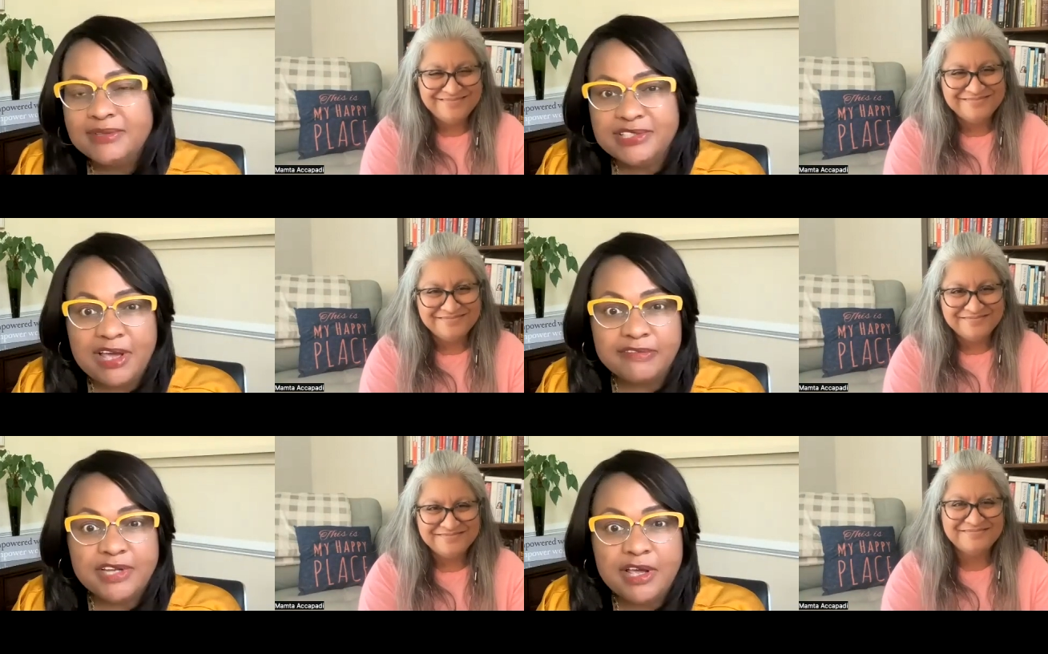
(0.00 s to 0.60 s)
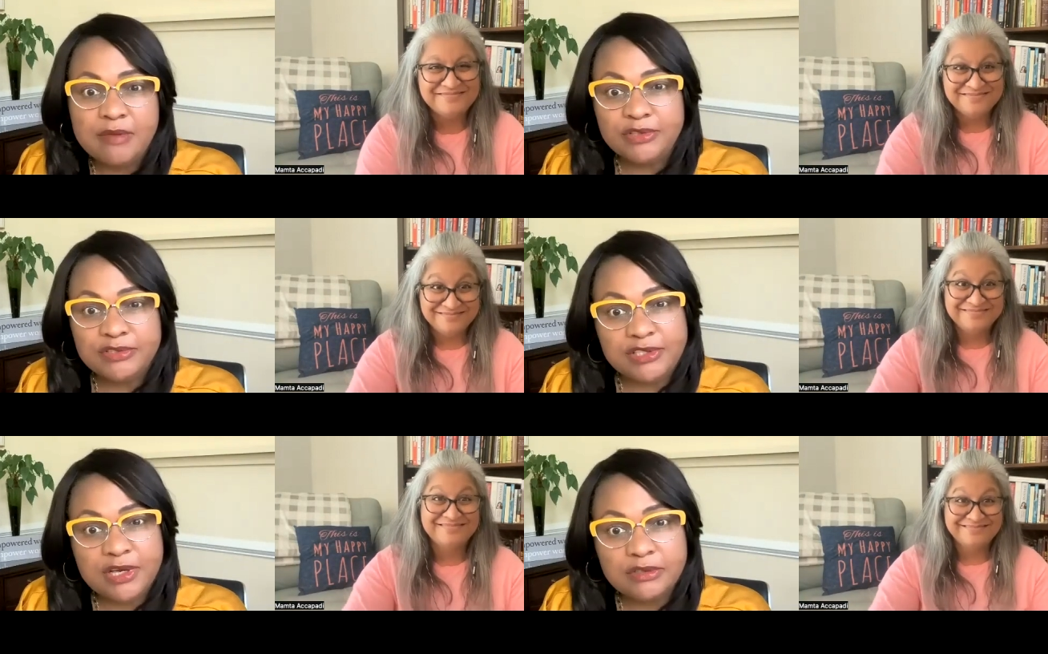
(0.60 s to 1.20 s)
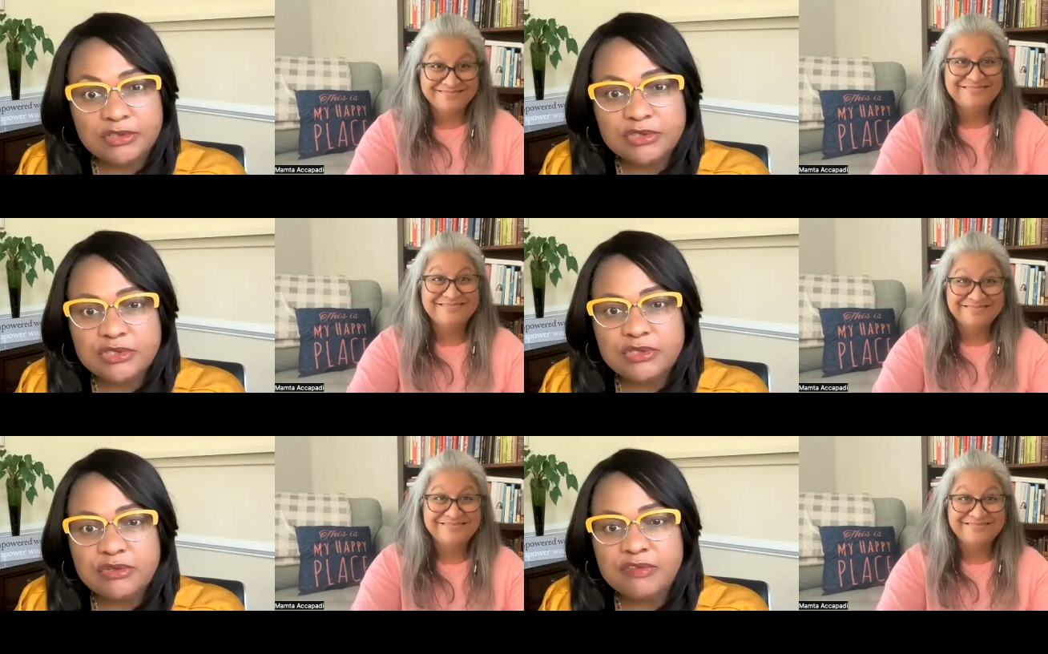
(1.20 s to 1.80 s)
Speaker 1: was half time
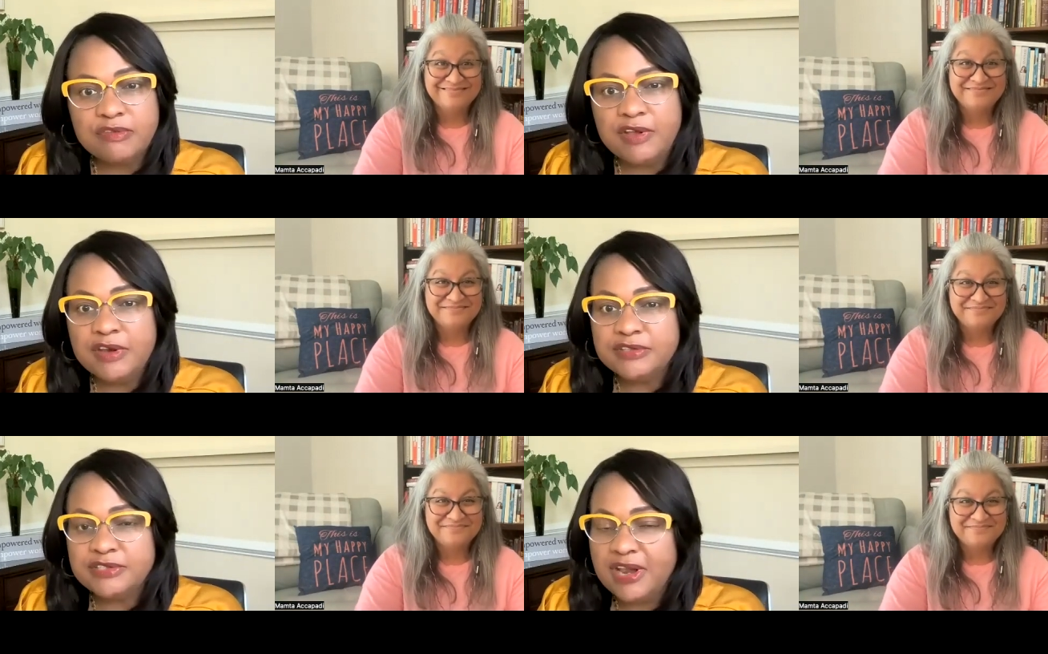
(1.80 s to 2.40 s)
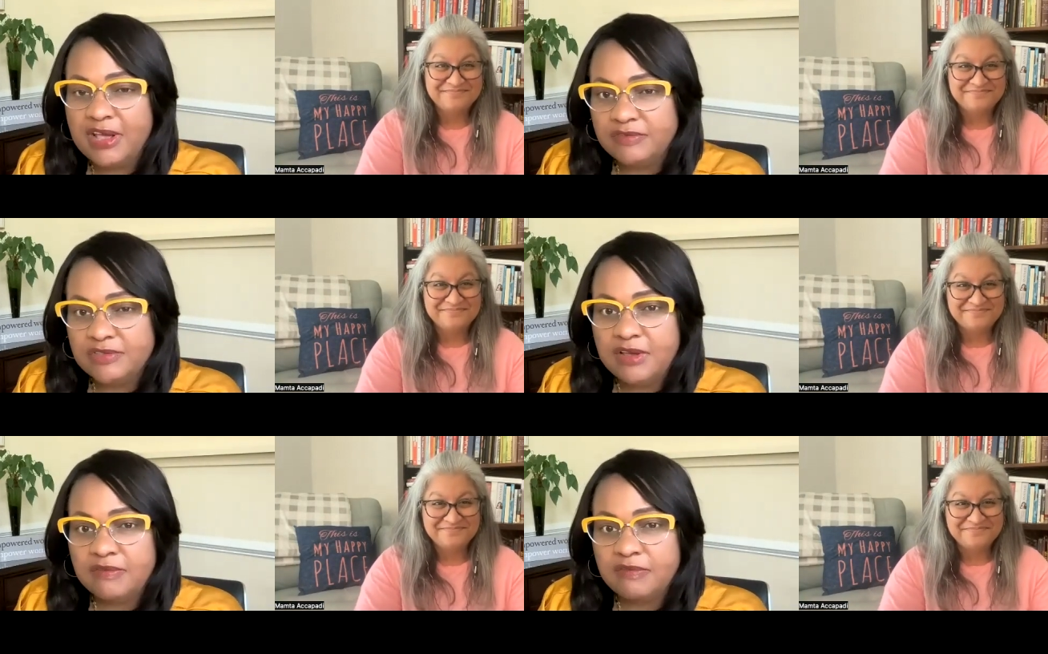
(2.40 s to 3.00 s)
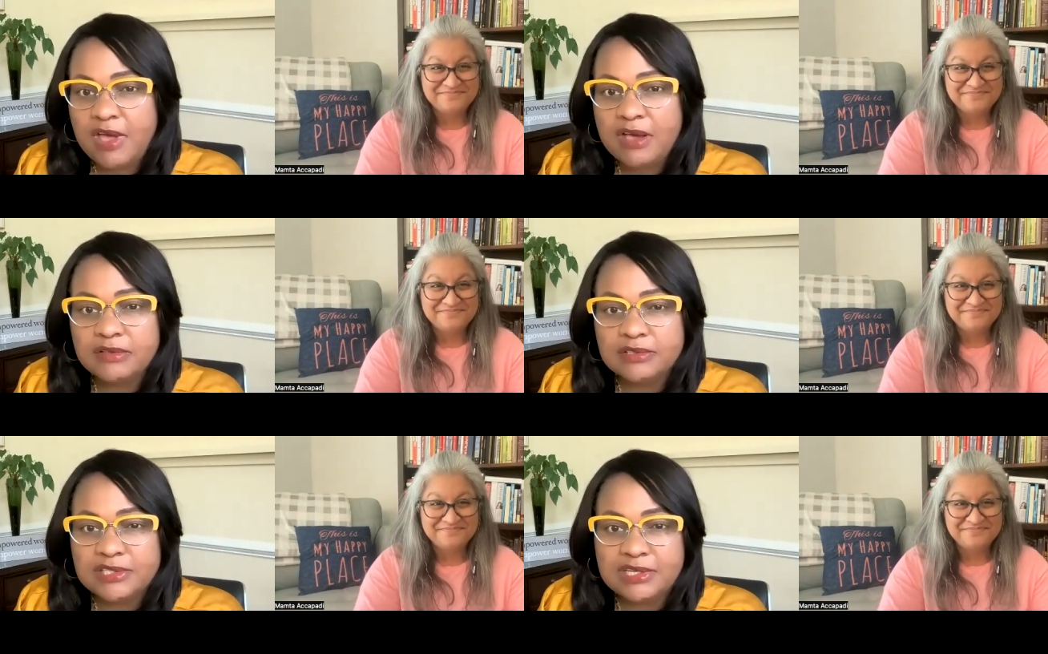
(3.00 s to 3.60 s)
multicultural student affairs and half time
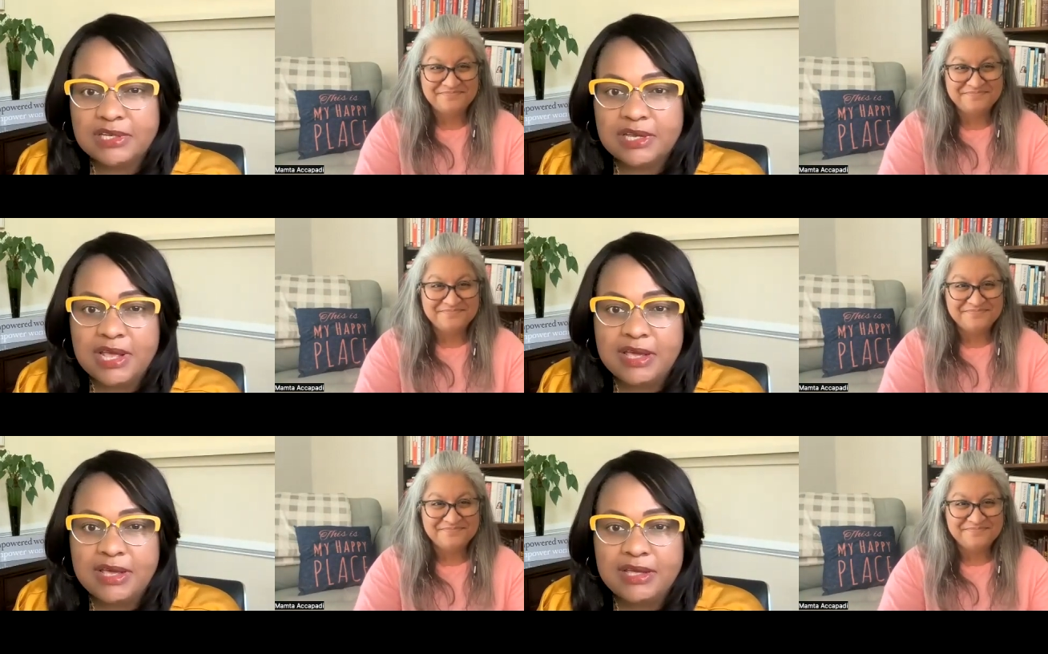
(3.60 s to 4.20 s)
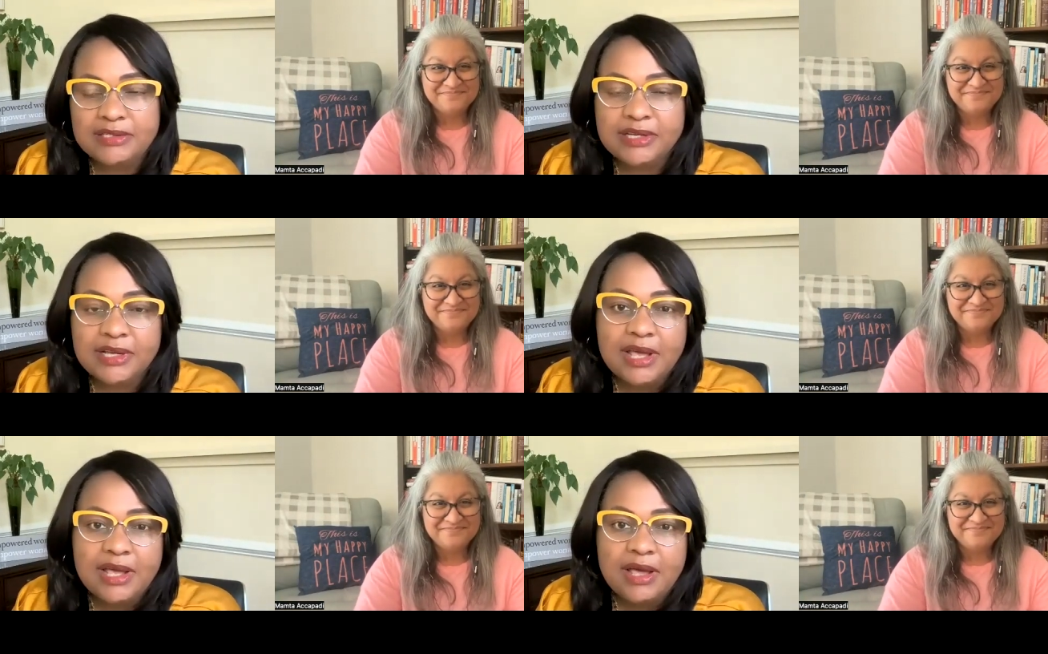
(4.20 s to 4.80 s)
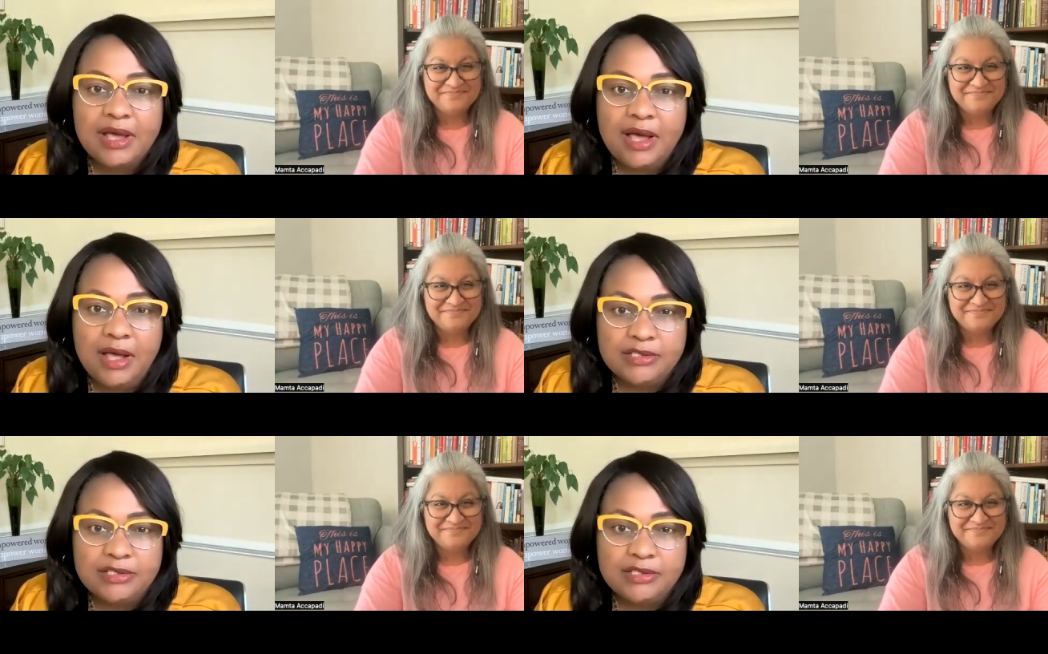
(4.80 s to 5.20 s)
faculty. And uh,